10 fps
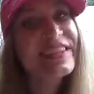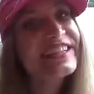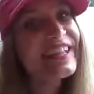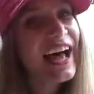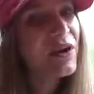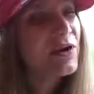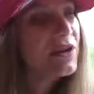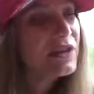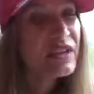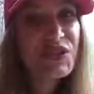Now,
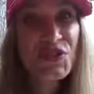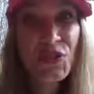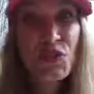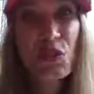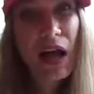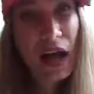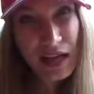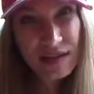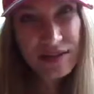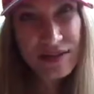it's on to
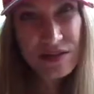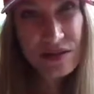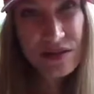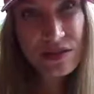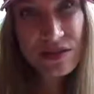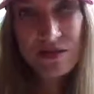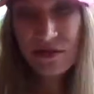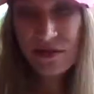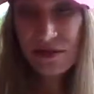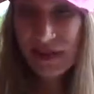us to
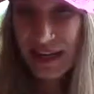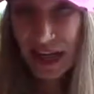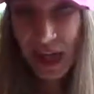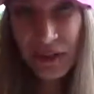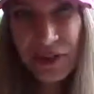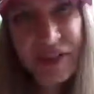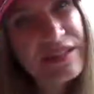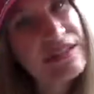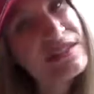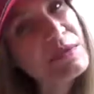encounter in
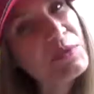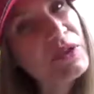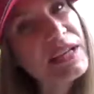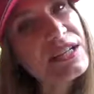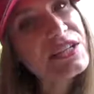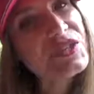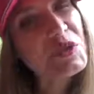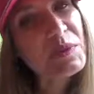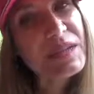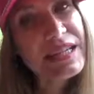this deep
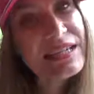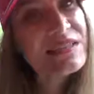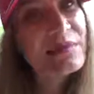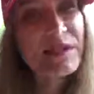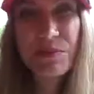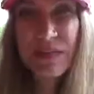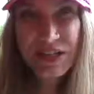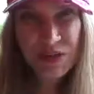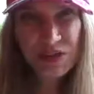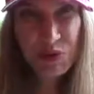relationship and intimate
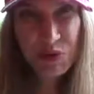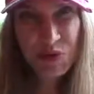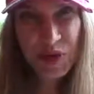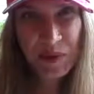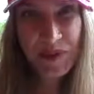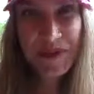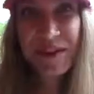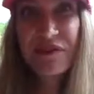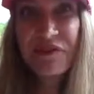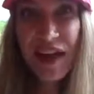relationship with him,
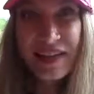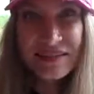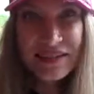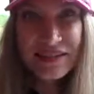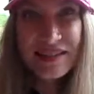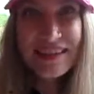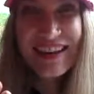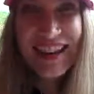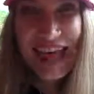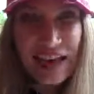the facet, the
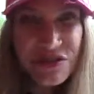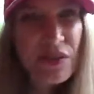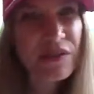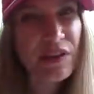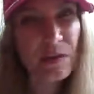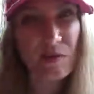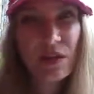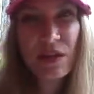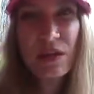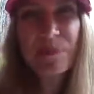delights of him.
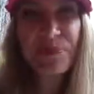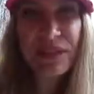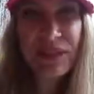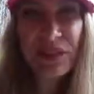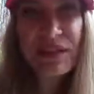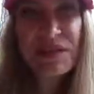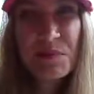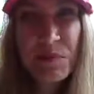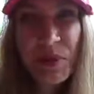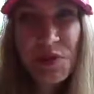You know, it's
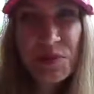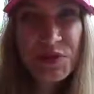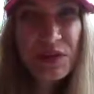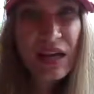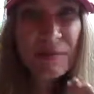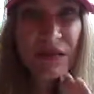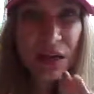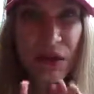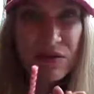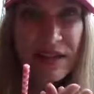impossible to come in
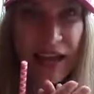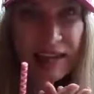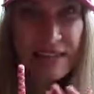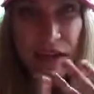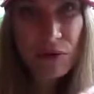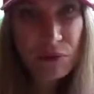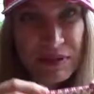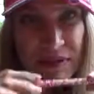contact with